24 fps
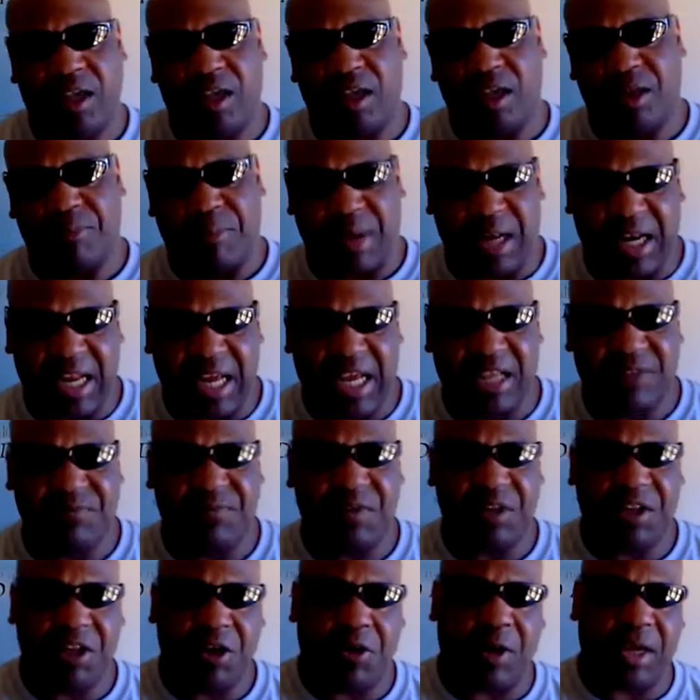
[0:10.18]
In my last
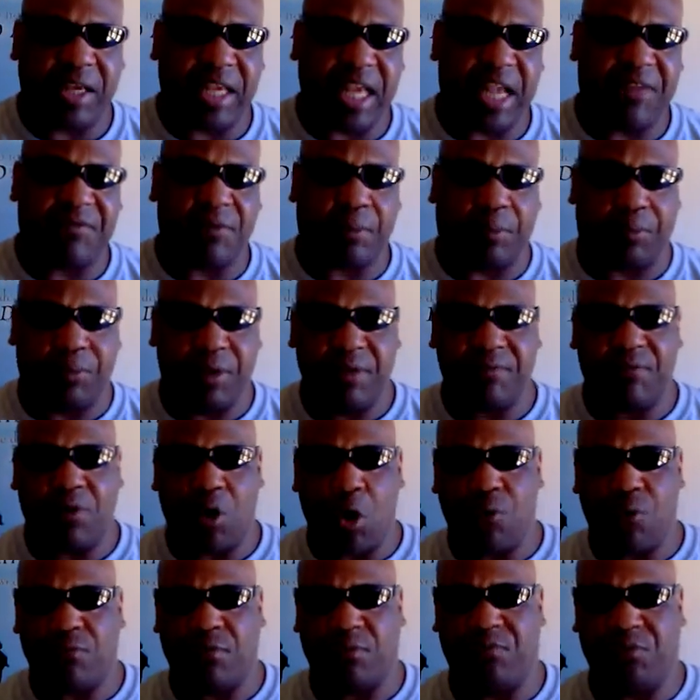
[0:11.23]
video, I gave a brief
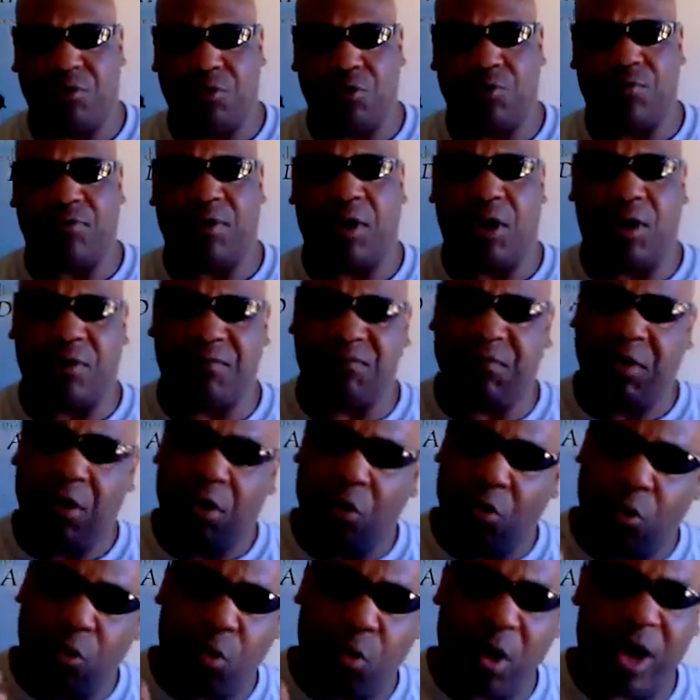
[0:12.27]
overview of
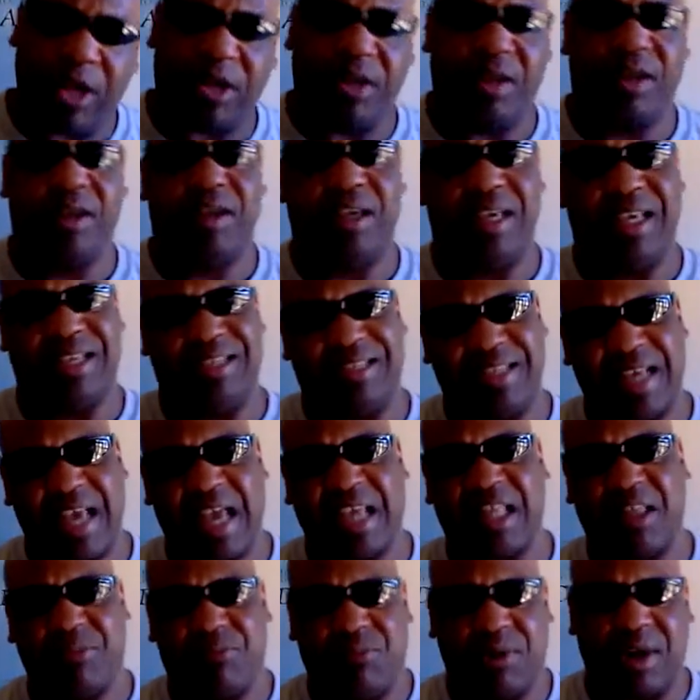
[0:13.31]
what
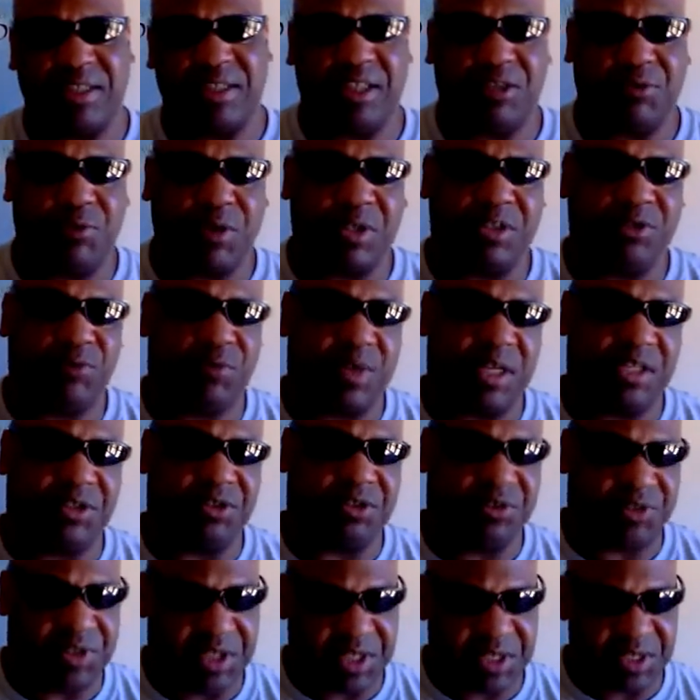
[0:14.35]
exactly Ptoject
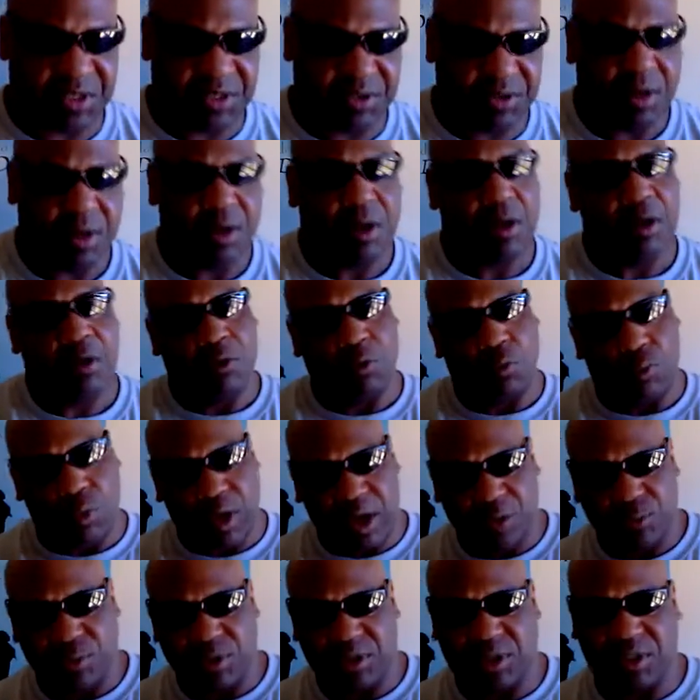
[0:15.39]
Resurrections is,
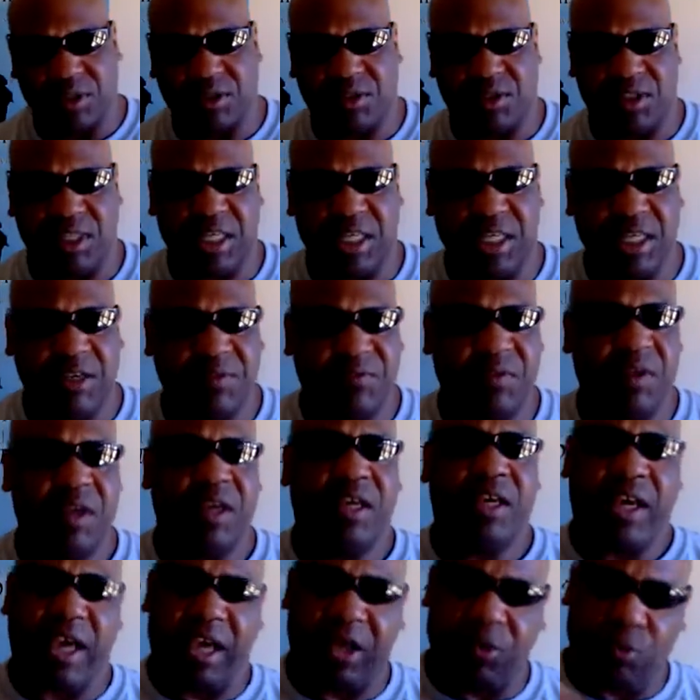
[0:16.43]
when it was conceived,
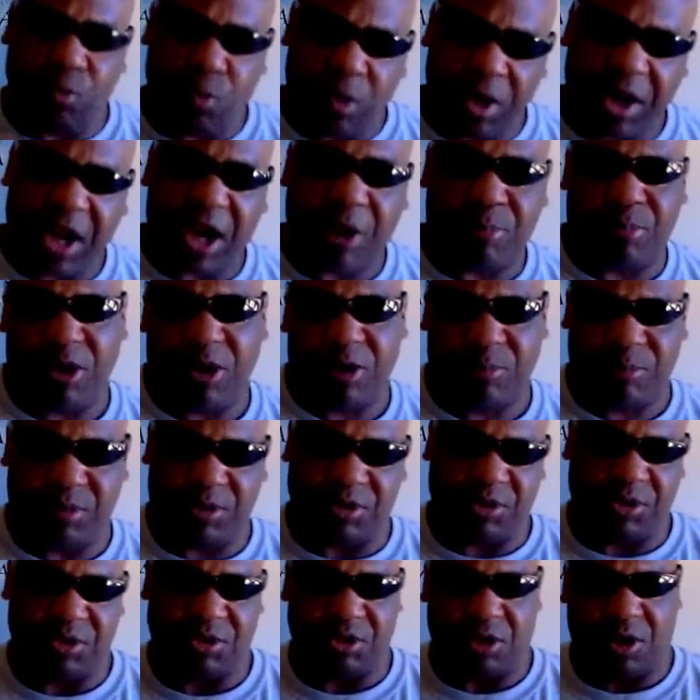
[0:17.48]
and what our
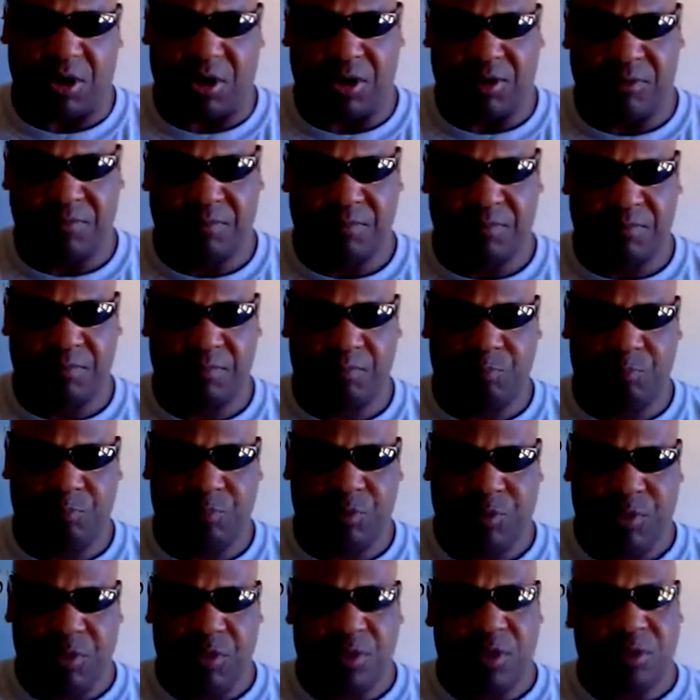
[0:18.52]
purposes are.
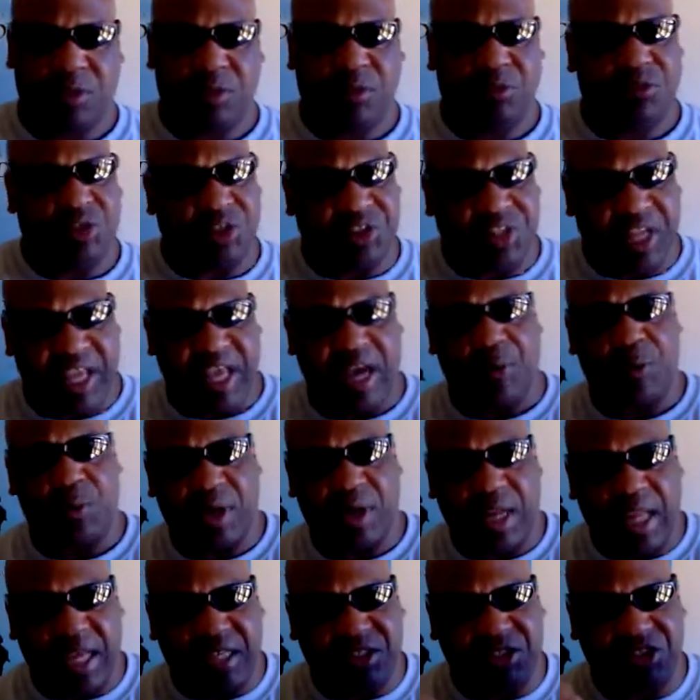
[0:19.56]
Today I
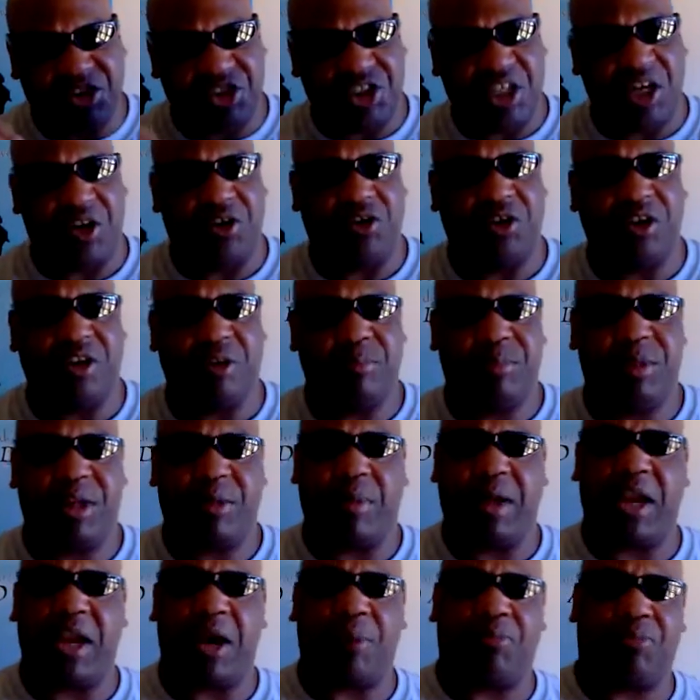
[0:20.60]
would like to share a little bit
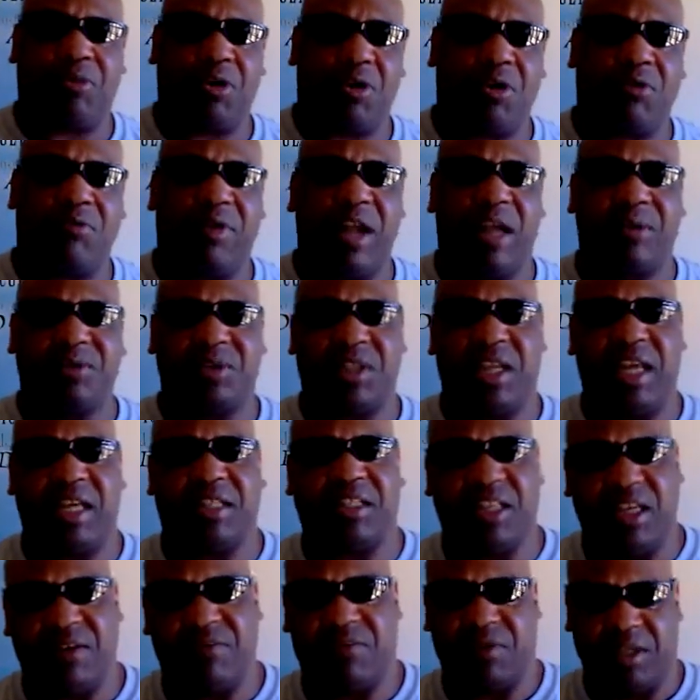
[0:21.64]
about our programs and
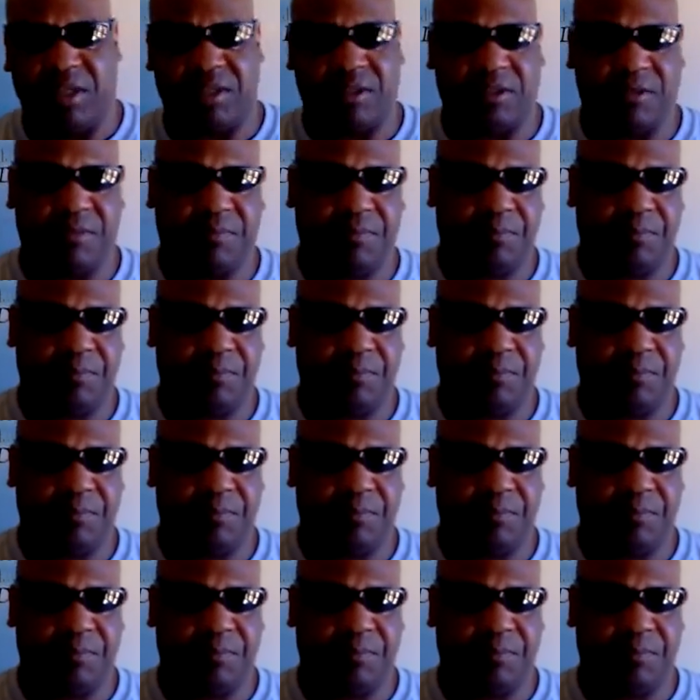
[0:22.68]
activities.